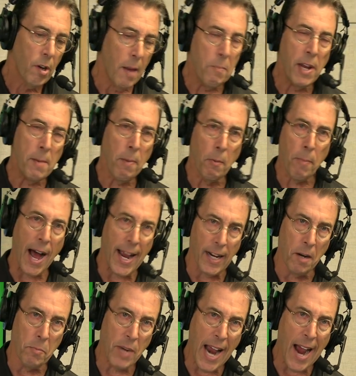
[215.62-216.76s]
And people buying
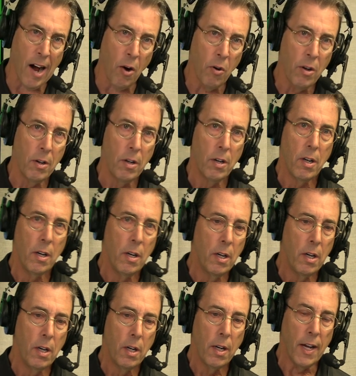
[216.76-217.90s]
them now,
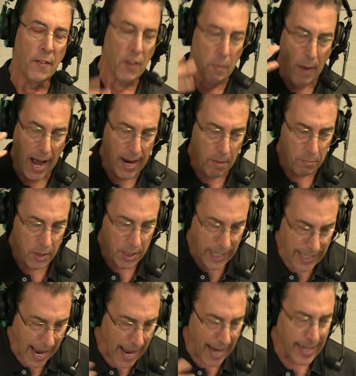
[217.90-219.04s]
if you buy them
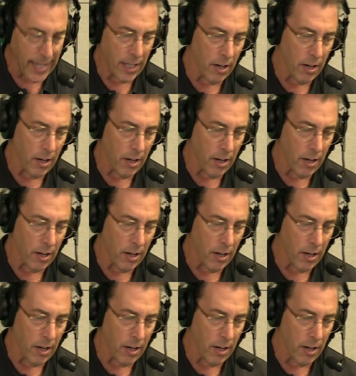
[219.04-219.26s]
today,